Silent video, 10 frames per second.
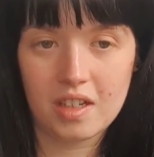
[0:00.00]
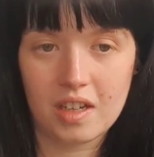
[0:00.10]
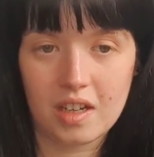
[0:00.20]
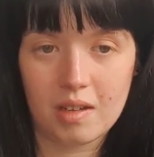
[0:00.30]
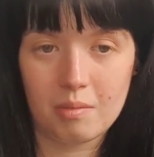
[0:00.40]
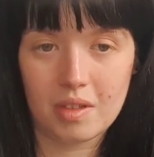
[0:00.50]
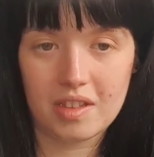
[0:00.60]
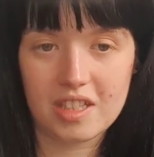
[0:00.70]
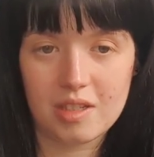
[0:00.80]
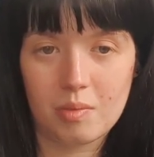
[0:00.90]

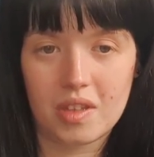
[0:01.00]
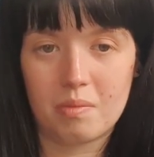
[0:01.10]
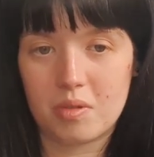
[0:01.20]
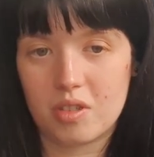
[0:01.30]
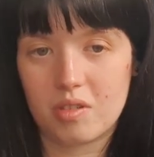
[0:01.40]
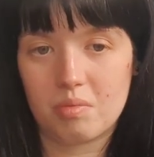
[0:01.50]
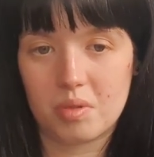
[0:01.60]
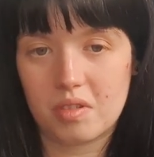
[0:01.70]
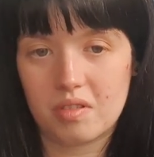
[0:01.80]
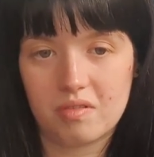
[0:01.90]
and this is when they're
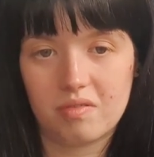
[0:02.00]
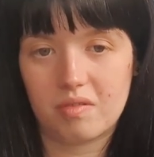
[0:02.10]
produced.